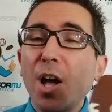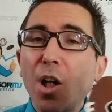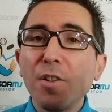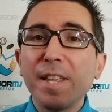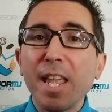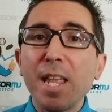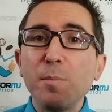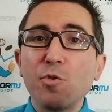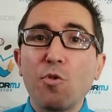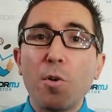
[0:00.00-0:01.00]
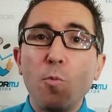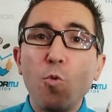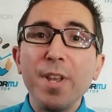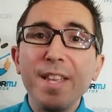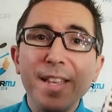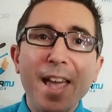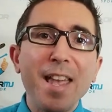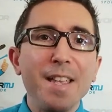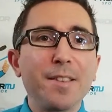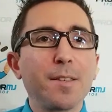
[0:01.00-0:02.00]
all games from week
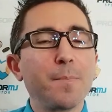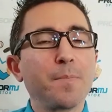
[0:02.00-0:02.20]
8.